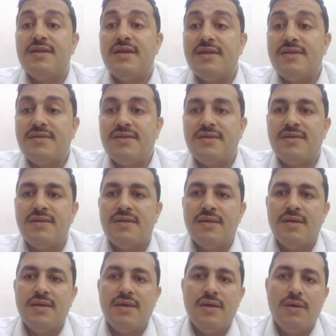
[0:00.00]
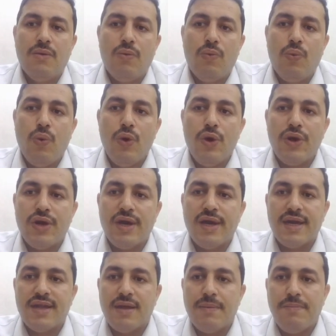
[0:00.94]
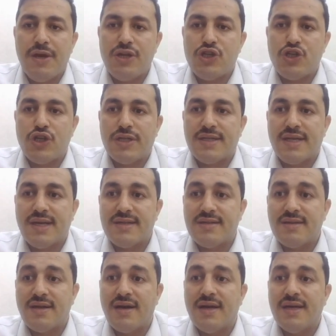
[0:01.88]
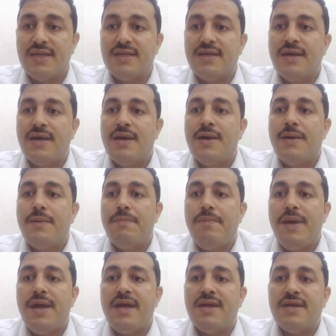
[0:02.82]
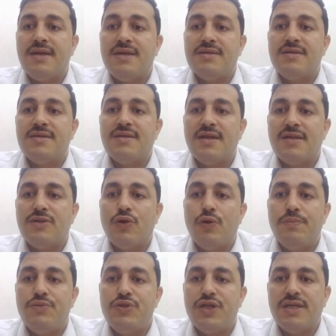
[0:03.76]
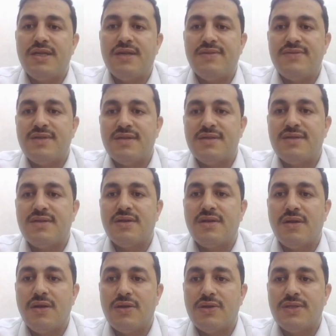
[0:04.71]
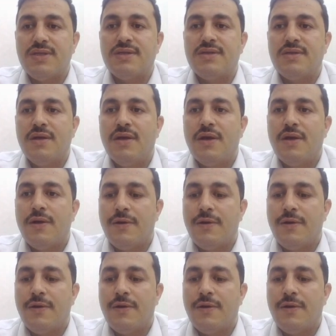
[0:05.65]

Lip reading: not working the patient at night. Pain is not objective sensor loss.